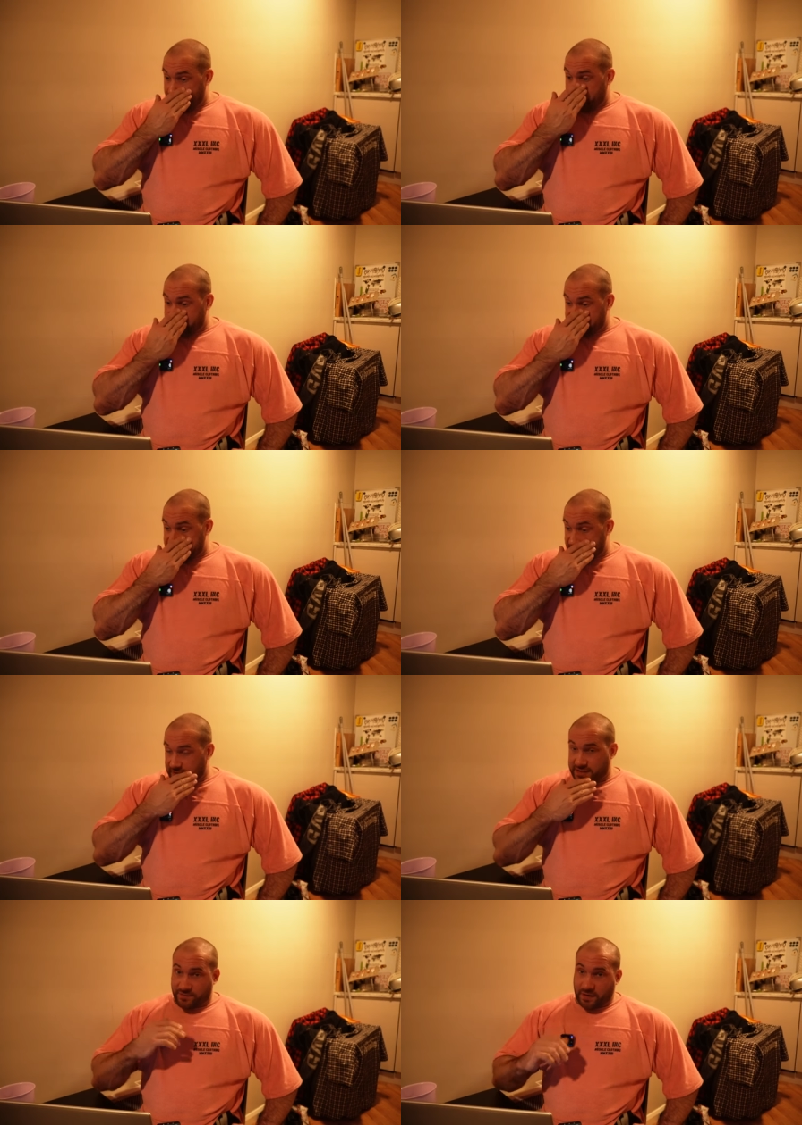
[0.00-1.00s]
this
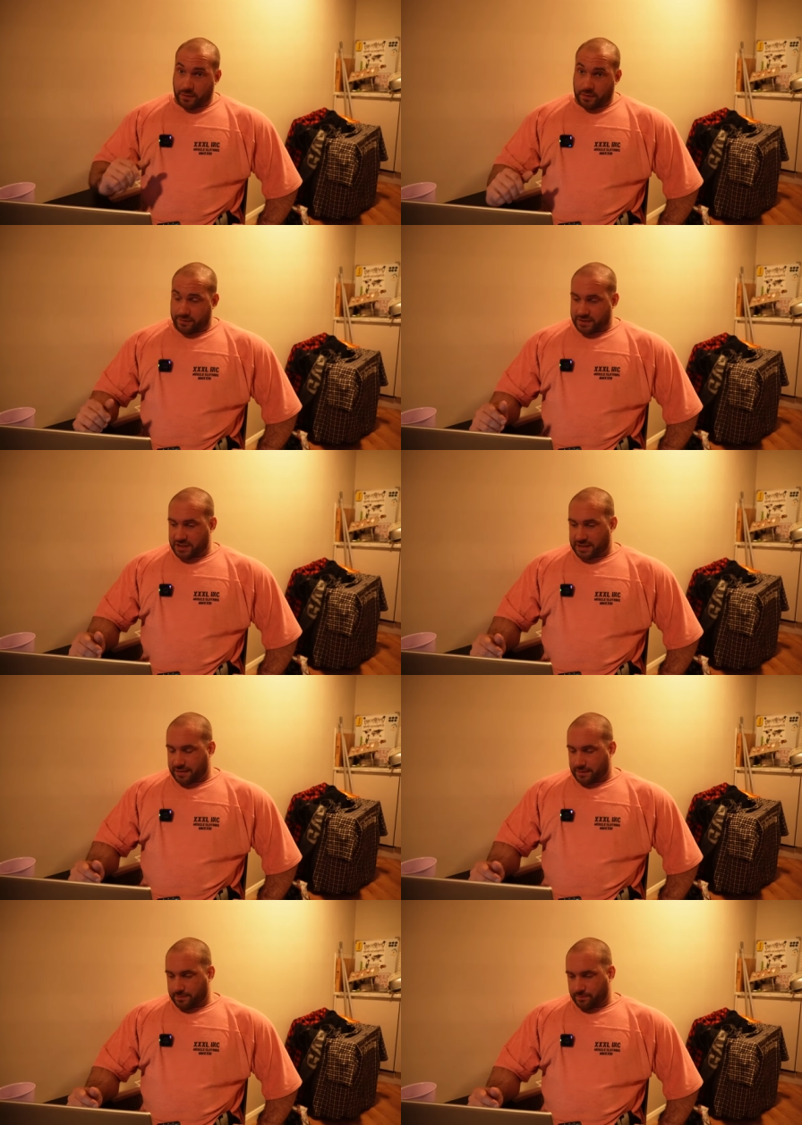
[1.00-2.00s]
this viewer of the
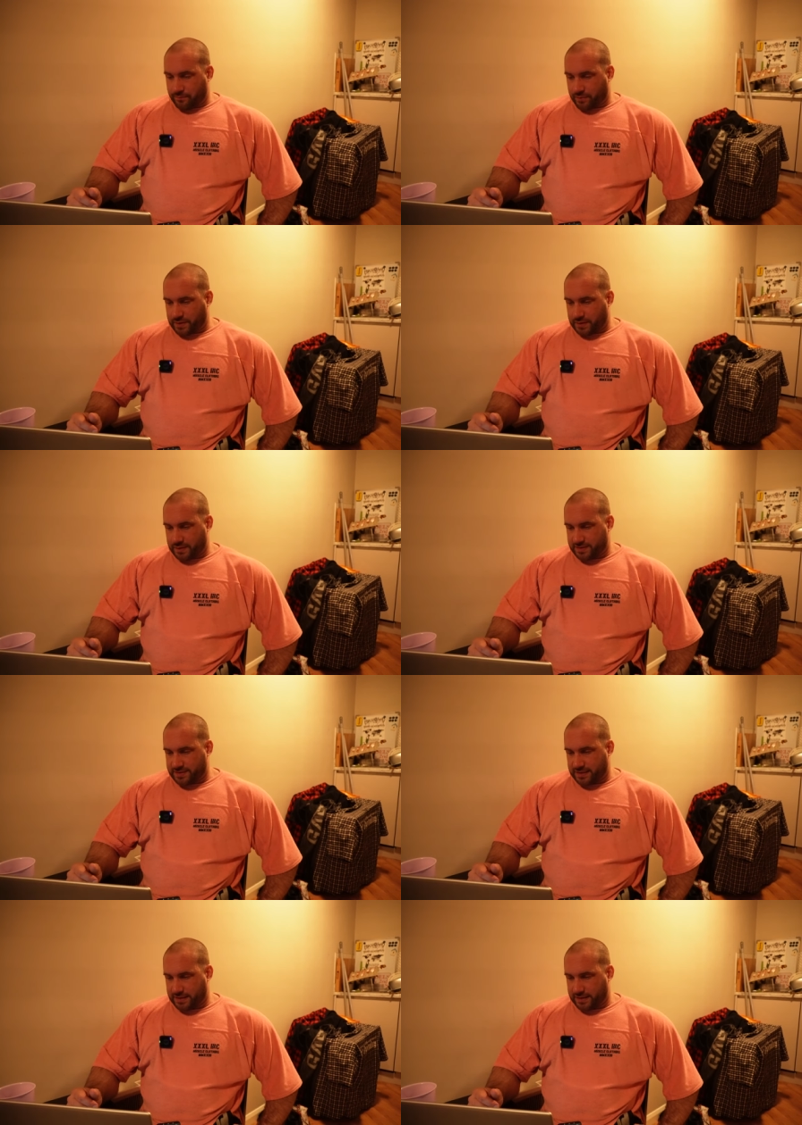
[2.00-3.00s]
channel has
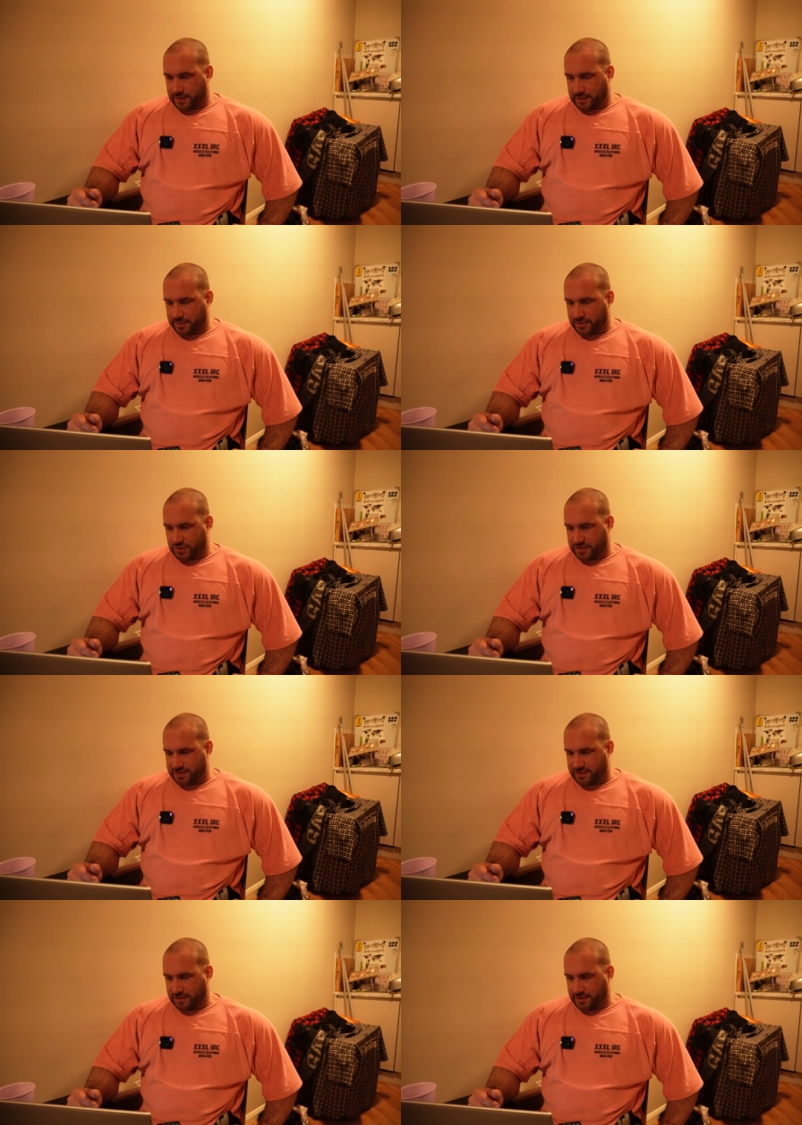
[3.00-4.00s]
said, "I'm
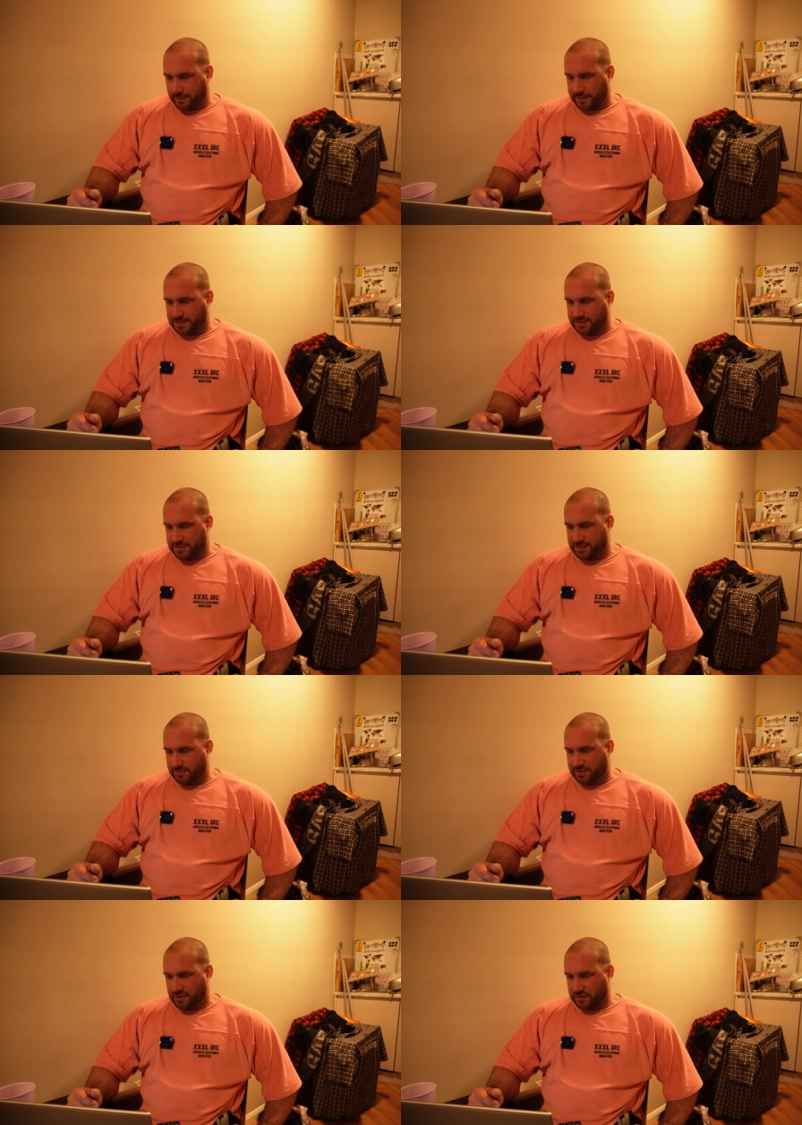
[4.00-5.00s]
interested in competing.
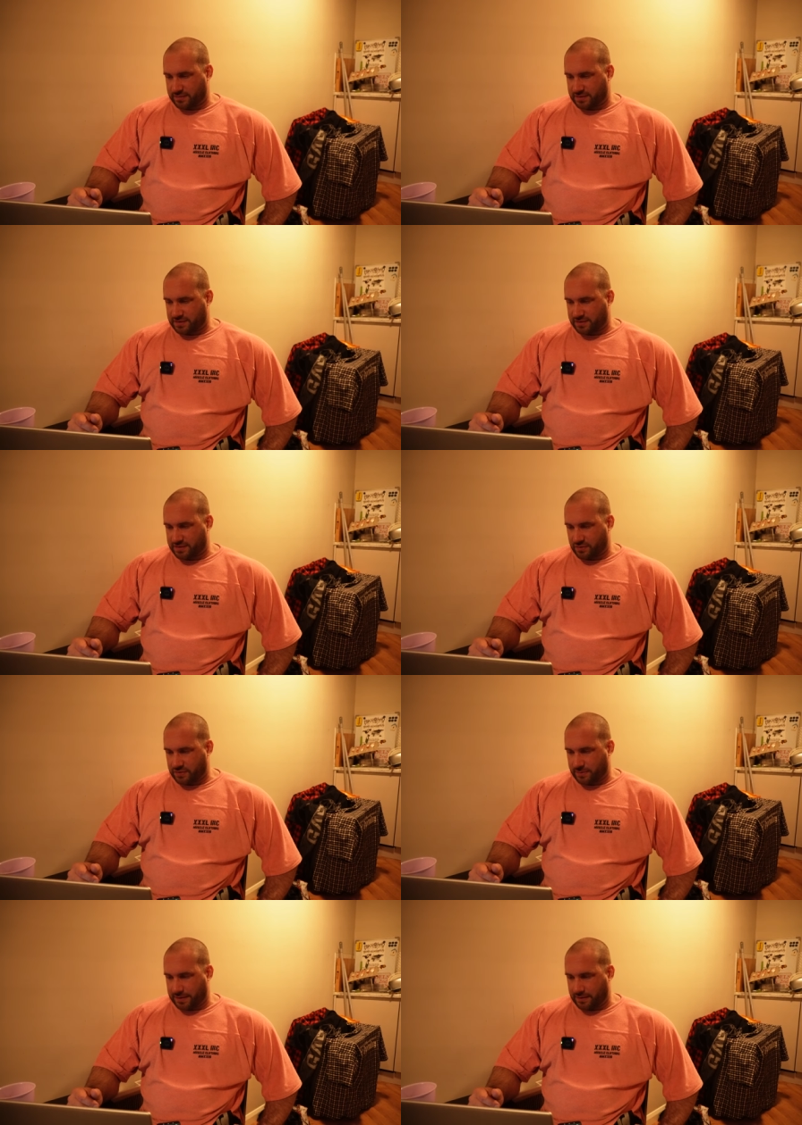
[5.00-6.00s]
Sometimes, could you
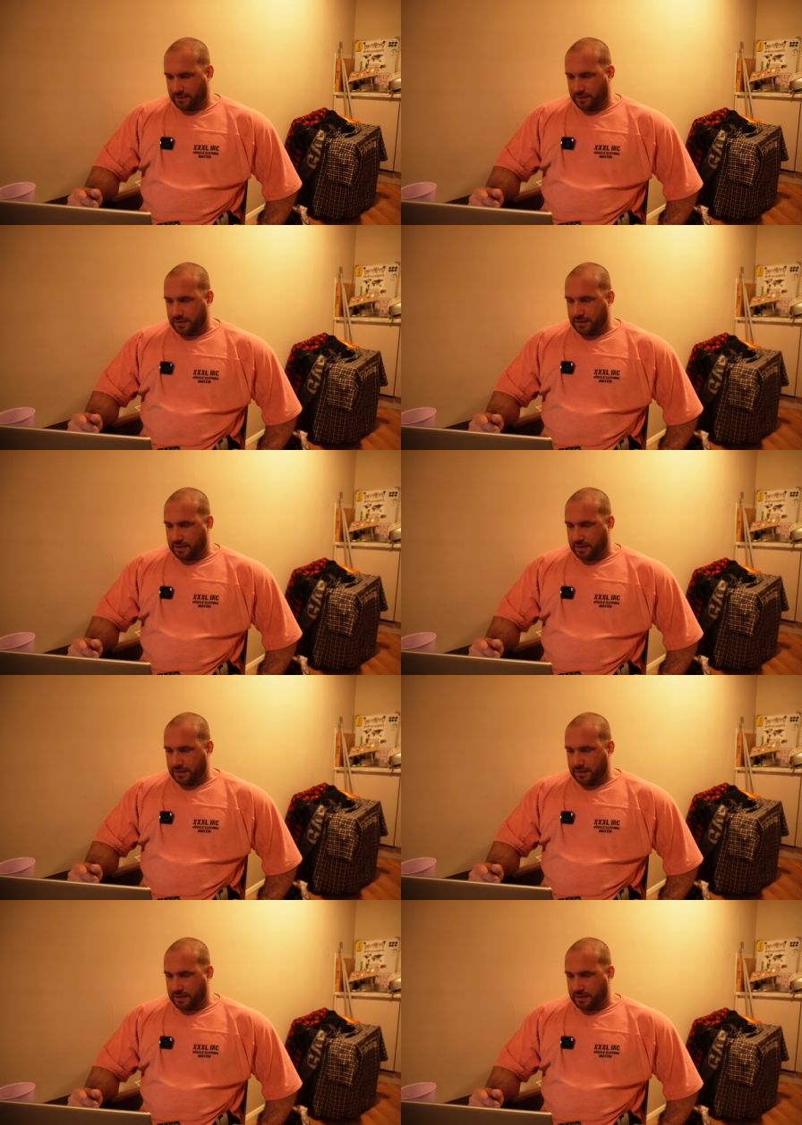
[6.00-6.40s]
talk about?"